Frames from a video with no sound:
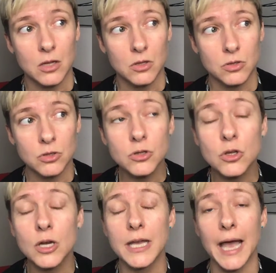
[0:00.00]

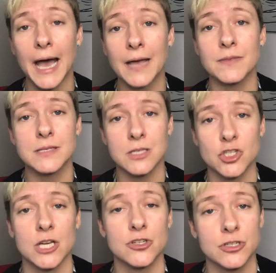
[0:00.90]
look at the
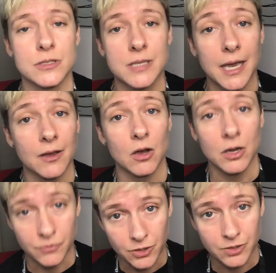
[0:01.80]
suggestions I
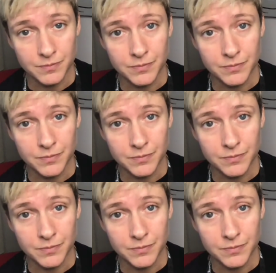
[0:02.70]
offered.